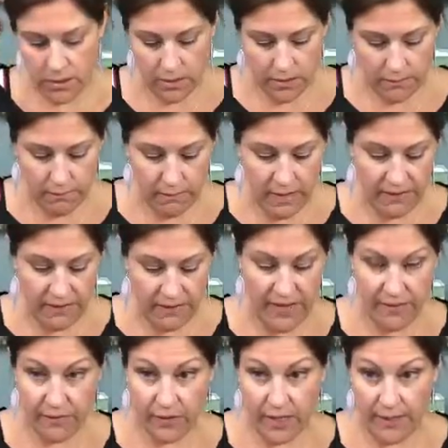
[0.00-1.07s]
my
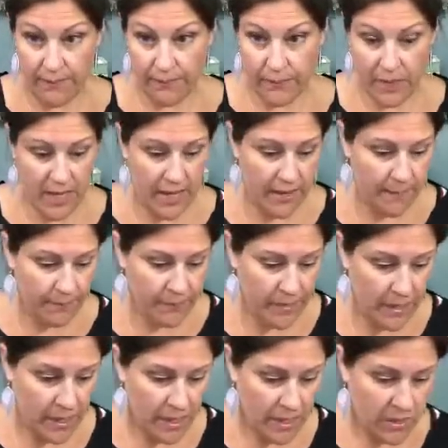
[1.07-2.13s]
favorite, okay?
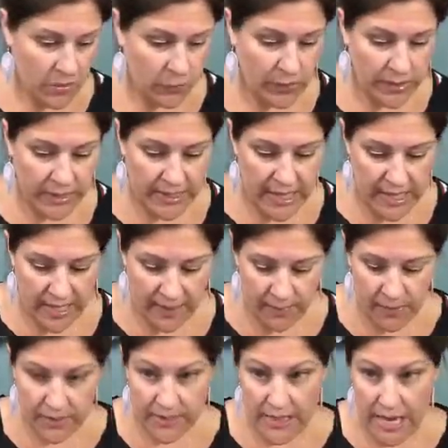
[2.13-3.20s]
We'll set him
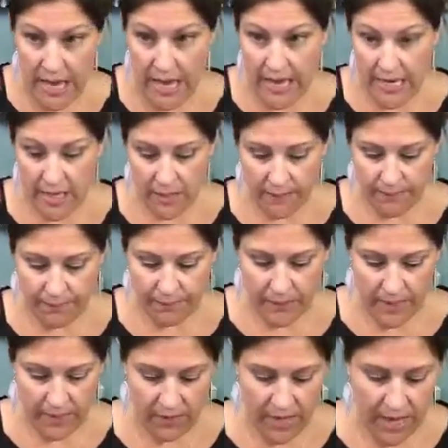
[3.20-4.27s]
aside.
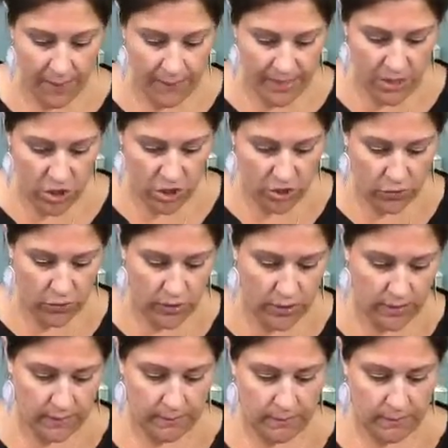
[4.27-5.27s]
I've got my jute.